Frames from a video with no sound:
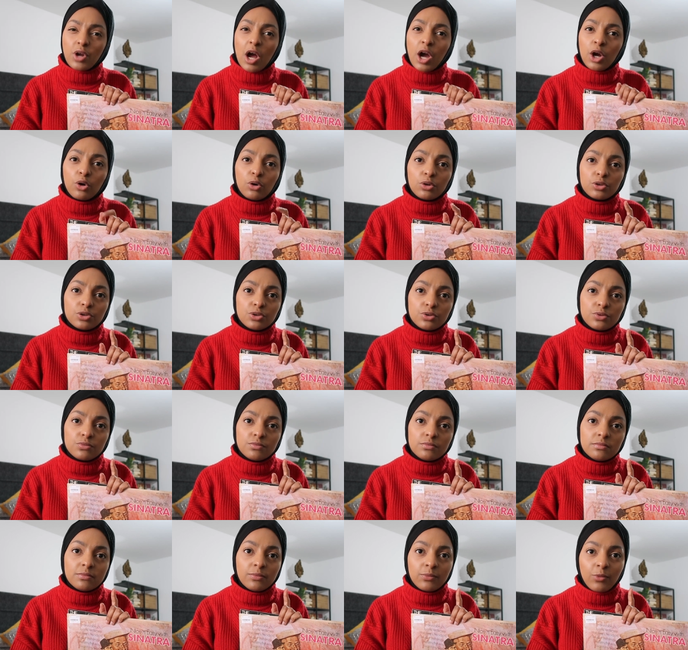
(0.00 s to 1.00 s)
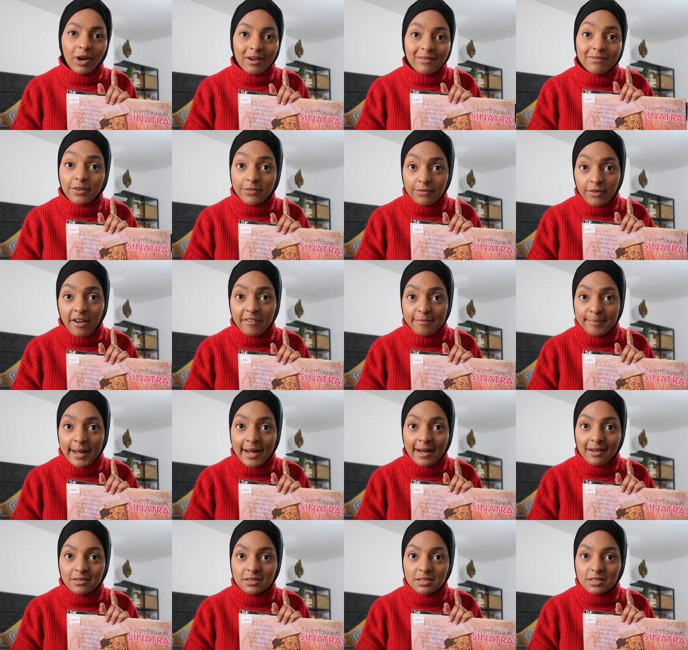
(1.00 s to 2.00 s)
I got one for five
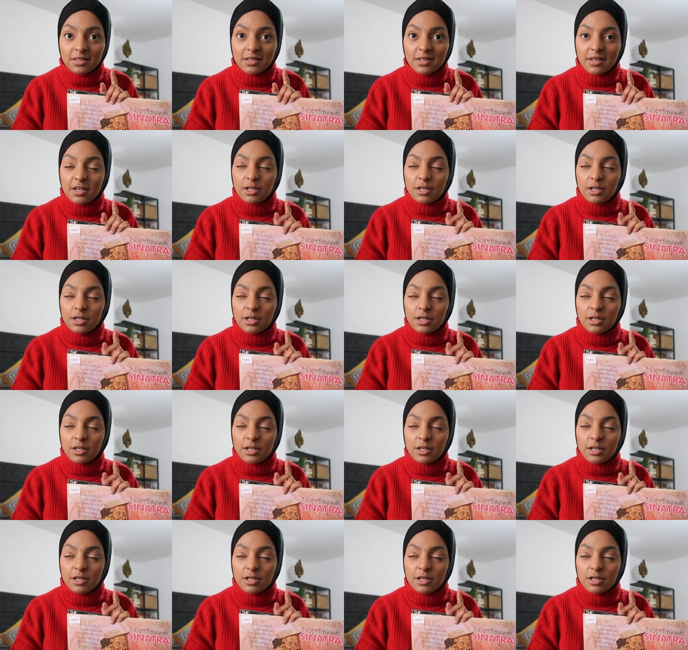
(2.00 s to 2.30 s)
pounds.